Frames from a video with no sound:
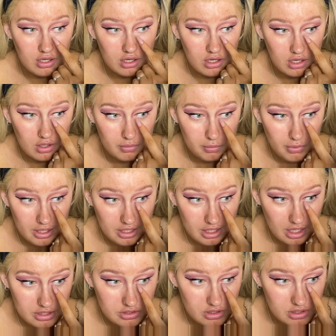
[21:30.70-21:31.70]
when
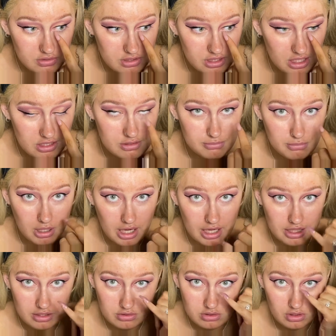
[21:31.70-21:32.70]
I sort of did
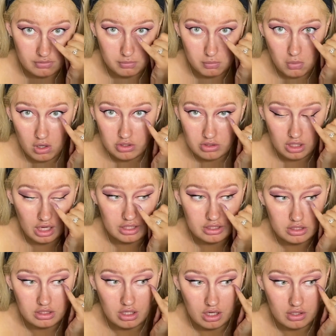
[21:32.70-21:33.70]
my sort of waterline
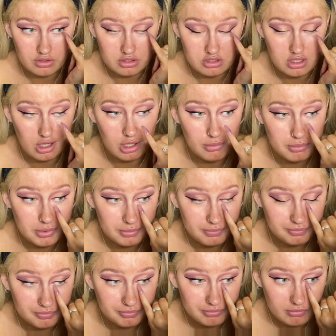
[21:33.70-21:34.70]
on the top
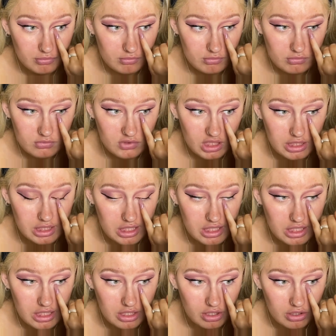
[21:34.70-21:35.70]
and
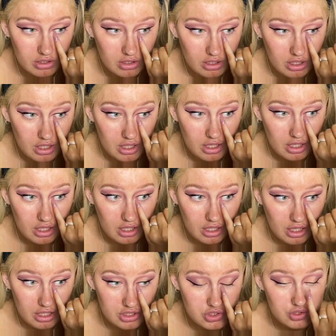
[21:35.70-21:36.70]
here,
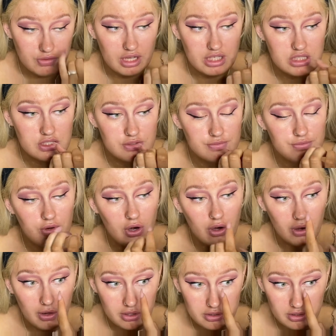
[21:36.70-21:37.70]
it
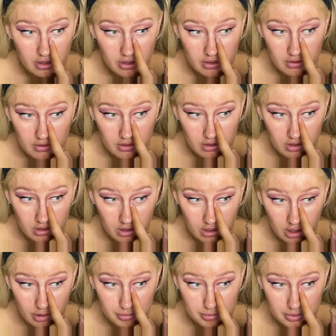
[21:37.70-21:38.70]
transferred
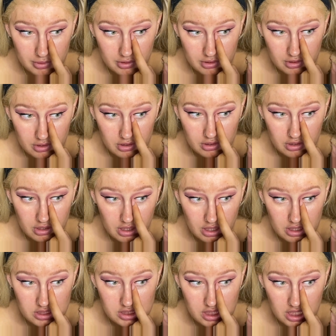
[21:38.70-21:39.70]
up
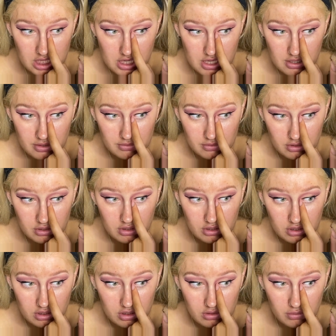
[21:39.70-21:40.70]
into here,
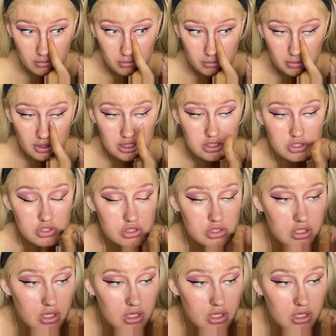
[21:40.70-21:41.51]
which